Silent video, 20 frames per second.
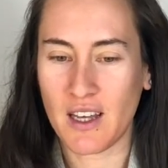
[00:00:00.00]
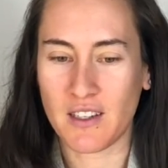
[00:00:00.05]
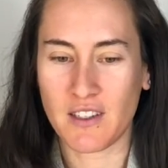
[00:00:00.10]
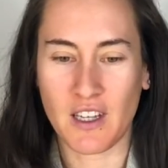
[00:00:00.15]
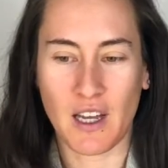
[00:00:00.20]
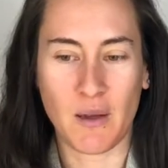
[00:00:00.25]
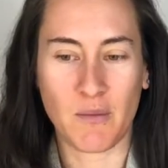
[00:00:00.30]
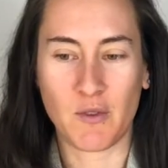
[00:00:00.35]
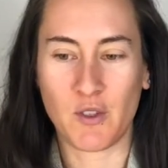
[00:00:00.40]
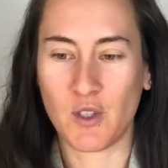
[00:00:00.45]

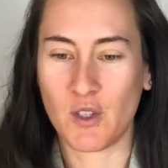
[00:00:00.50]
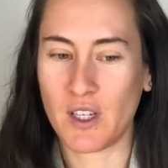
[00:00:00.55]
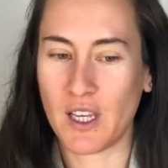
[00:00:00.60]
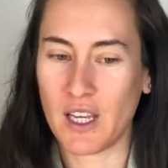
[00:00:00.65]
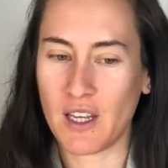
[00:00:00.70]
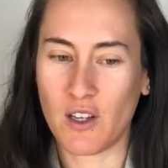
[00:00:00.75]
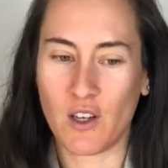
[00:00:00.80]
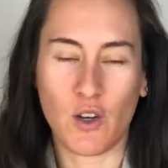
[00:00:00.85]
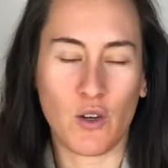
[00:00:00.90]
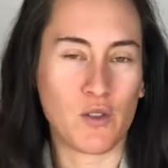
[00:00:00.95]
time to
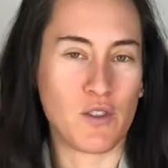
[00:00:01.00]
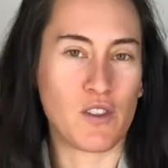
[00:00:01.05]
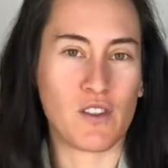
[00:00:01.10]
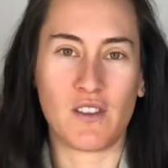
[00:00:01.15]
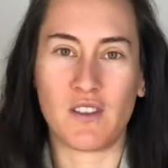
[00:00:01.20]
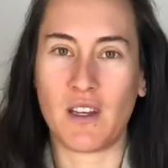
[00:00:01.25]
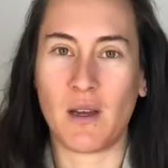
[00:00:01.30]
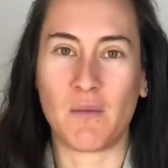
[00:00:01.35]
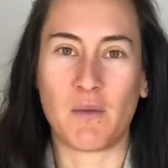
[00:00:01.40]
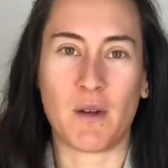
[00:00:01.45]
go to
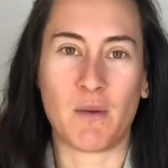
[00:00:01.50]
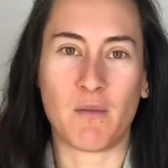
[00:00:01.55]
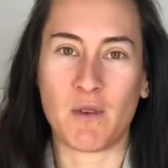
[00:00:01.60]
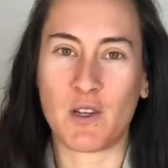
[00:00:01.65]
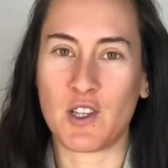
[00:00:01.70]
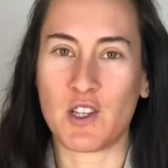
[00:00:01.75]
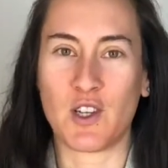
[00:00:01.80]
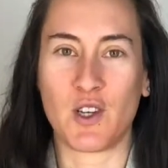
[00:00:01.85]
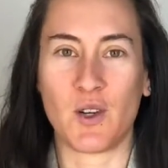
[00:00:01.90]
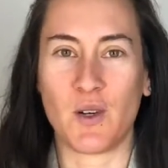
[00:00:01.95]
step number
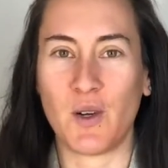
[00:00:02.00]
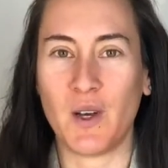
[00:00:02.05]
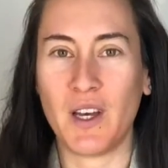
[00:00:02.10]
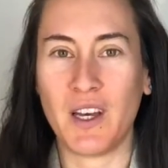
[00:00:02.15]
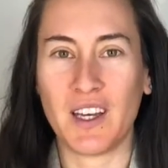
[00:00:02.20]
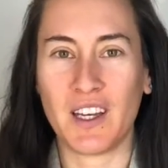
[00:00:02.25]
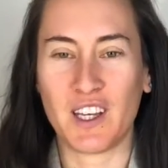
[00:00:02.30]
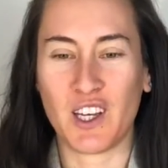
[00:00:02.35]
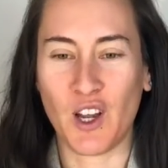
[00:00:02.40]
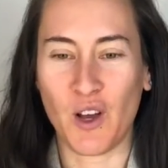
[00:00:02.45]
2.
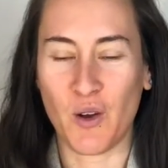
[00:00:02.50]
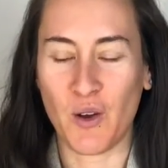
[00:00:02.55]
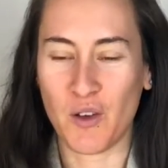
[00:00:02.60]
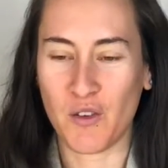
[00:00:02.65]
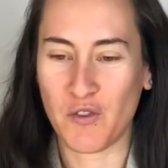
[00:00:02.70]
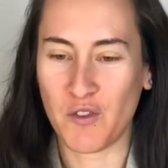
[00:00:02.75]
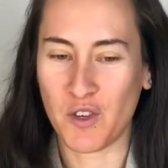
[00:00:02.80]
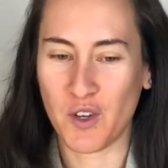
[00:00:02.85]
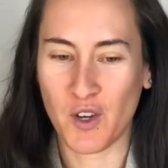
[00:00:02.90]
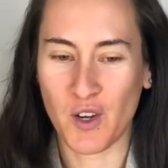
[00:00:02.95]
You know,
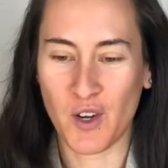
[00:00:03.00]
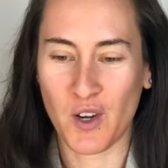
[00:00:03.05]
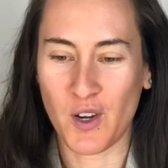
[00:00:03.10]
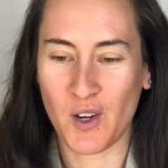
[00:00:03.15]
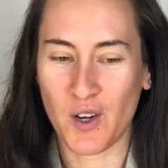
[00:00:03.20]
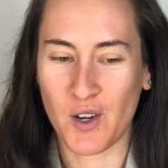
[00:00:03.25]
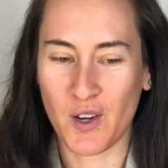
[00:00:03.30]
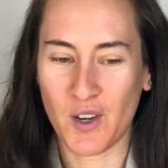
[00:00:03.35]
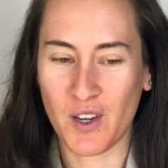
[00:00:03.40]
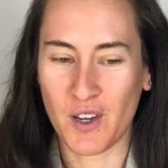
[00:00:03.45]
if
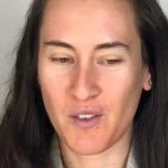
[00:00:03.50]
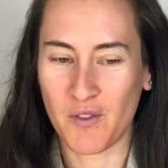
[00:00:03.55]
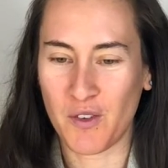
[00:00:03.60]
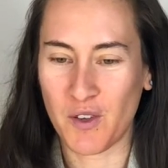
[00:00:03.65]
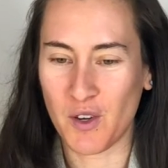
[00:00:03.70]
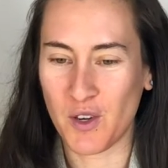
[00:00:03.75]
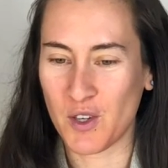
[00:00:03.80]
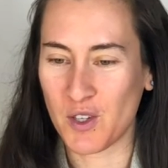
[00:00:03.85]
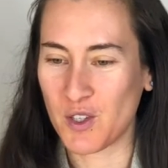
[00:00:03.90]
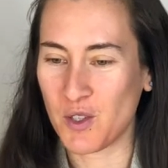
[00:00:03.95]

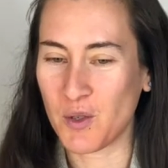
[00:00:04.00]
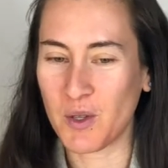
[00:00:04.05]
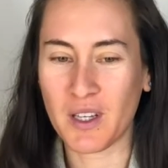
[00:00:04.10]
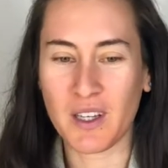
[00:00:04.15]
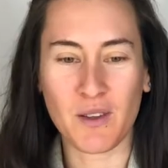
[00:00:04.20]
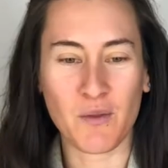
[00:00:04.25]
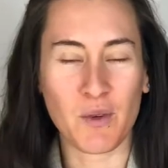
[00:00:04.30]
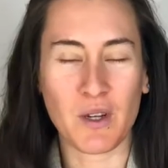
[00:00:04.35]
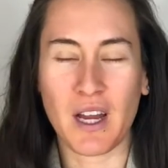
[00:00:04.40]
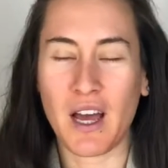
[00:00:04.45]
you're
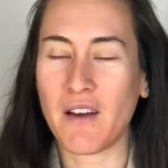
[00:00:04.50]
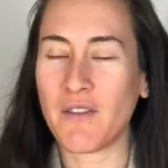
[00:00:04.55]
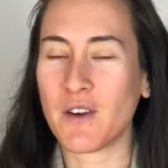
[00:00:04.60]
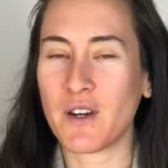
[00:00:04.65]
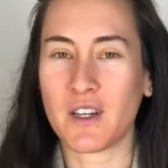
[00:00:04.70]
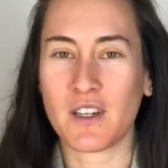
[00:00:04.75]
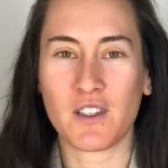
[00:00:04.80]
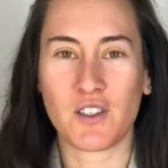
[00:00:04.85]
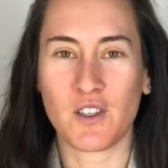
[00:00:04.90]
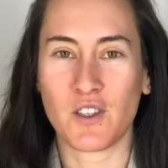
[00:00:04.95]
doing whatever
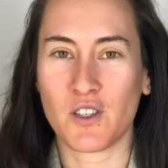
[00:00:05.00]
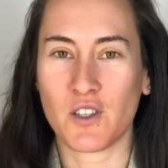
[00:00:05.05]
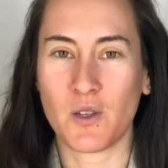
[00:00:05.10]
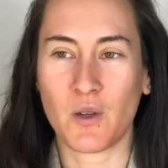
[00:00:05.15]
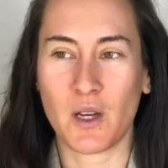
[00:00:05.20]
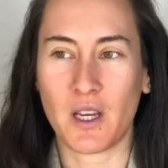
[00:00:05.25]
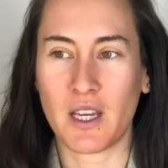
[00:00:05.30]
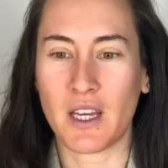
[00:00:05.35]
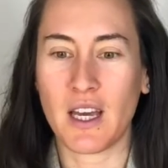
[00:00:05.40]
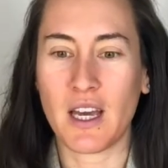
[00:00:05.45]
it is you're
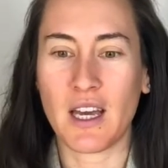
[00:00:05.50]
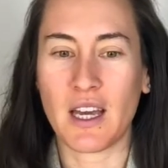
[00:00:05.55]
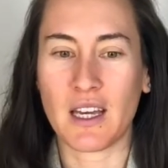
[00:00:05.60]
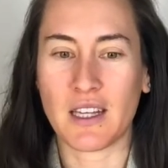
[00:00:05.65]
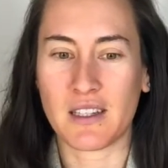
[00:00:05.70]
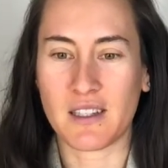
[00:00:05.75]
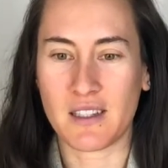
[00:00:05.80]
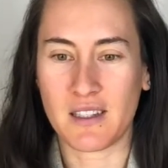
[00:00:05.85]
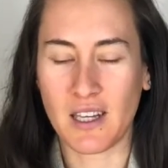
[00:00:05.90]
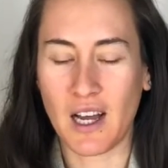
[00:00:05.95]
doing,
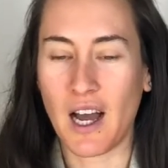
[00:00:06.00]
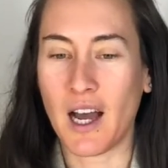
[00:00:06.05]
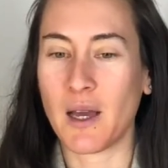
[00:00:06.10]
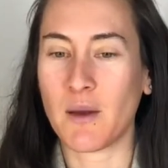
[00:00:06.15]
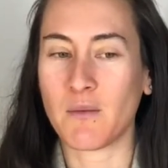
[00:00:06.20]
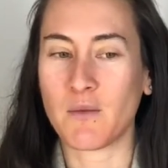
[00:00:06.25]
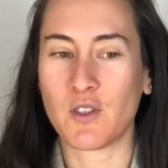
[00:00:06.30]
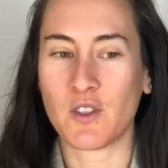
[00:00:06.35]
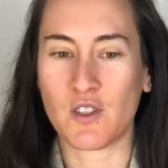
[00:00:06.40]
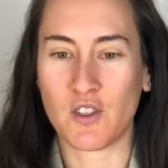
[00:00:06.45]
it's
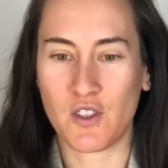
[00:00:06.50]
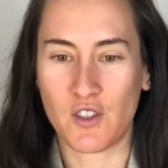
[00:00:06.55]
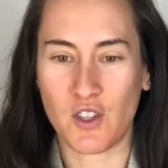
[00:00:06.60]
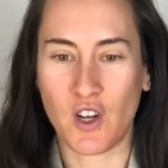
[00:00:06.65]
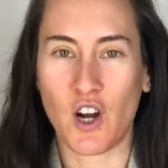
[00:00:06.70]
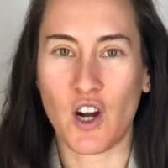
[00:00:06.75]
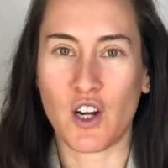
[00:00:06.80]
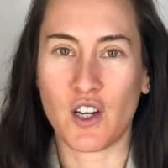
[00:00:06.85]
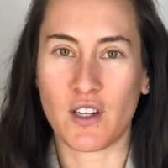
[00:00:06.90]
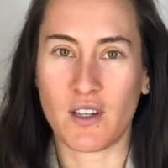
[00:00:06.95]
time to
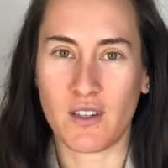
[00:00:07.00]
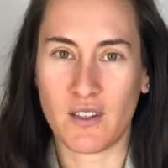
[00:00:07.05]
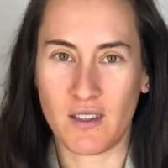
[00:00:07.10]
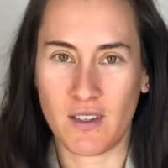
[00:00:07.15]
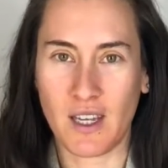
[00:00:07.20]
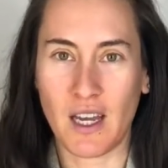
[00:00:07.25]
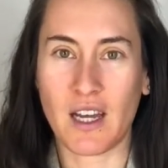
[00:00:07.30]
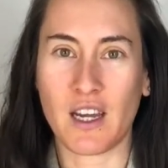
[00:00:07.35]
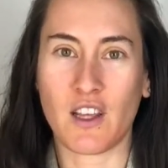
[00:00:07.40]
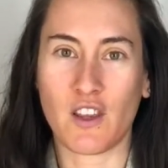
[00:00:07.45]
start
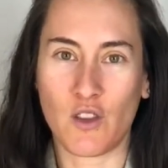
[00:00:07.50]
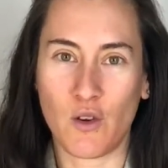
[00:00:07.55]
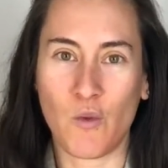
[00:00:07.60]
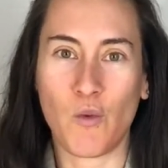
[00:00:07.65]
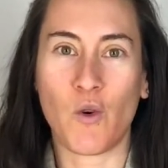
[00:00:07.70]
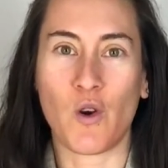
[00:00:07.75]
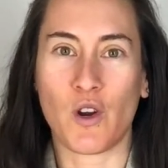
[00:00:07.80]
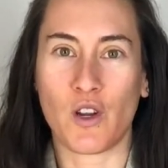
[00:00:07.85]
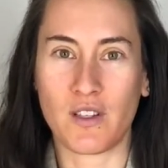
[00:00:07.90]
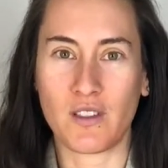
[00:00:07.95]
getting the
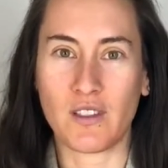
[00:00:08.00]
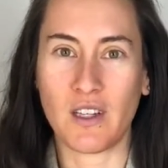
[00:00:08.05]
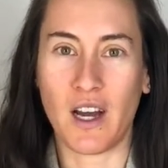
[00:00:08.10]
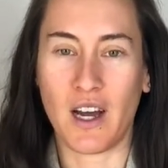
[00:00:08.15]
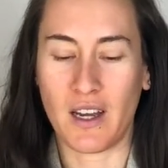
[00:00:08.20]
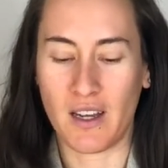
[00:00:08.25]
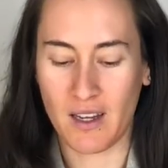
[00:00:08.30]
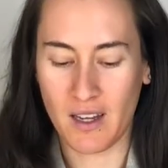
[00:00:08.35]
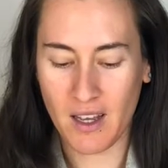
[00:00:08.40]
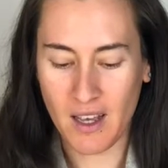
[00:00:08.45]
work
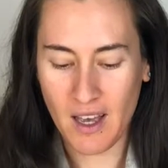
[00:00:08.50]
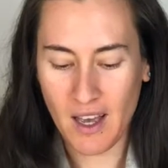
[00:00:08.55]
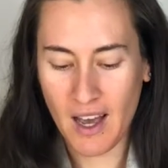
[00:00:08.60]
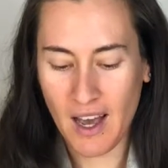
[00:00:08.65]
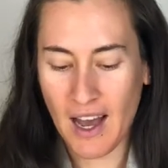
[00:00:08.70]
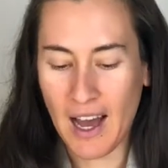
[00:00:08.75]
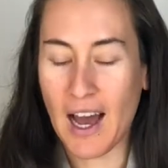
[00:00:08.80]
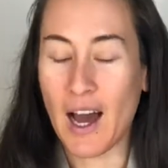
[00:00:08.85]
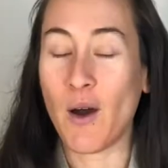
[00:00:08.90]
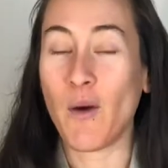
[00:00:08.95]
done.
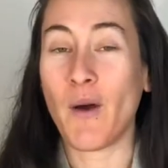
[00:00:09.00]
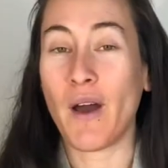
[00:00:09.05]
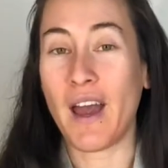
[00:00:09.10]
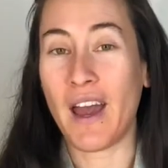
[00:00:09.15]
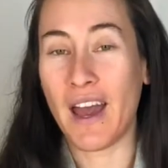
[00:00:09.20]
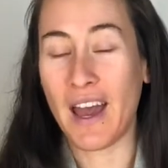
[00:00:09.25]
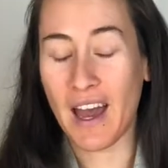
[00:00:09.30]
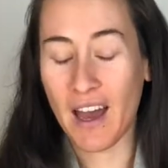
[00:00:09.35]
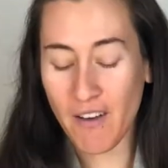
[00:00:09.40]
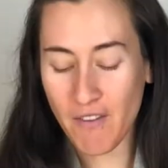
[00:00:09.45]

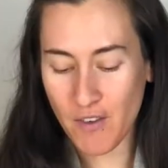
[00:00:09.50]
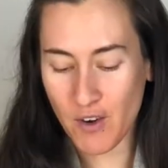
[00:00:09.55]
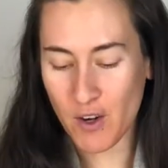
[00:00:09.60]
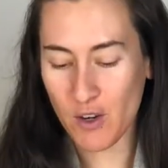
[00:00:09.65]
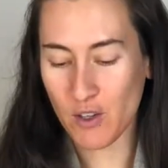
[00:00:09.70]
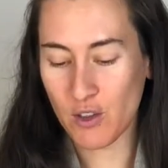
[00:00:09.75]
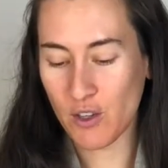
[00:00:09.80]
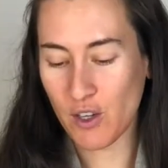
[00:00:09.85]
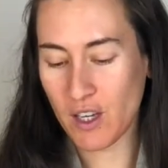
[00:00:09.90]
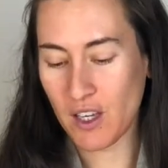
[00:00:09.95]

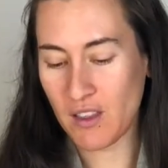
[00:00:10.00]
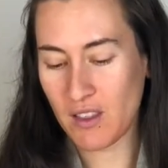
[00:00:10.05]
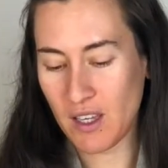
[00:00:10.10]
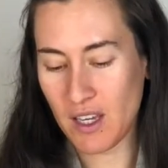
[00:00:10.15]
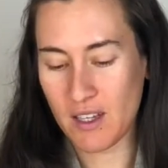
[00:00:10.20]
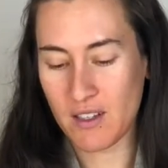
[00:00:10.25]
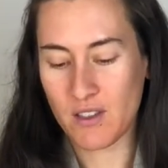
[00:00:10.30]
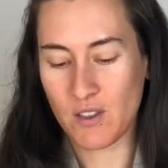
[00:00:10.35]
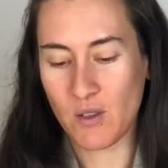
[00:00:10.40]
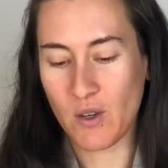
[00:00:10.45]
However, look at
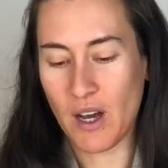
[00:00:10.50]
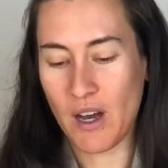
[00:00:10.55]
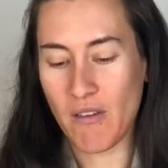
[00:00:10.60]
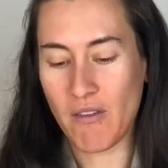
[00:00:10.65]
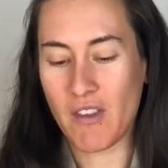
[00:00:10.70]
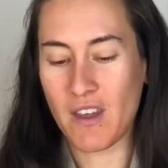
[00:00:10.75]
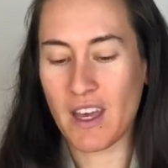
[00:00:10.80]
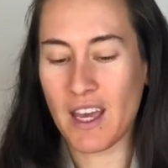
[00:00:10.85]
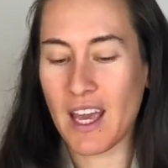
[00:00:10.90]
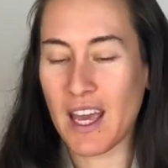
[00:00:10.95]
this. You have
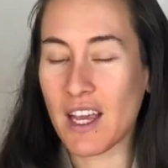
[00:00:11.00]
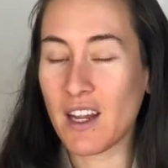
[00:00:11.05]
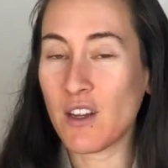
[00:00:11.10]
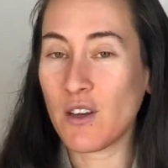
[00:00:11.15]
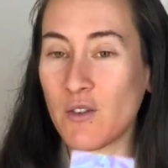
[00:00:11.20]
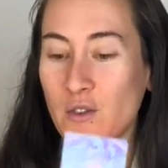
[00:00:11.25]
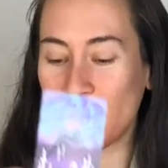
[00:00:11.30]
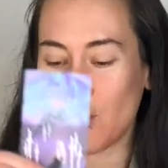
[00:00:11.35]
the 8 of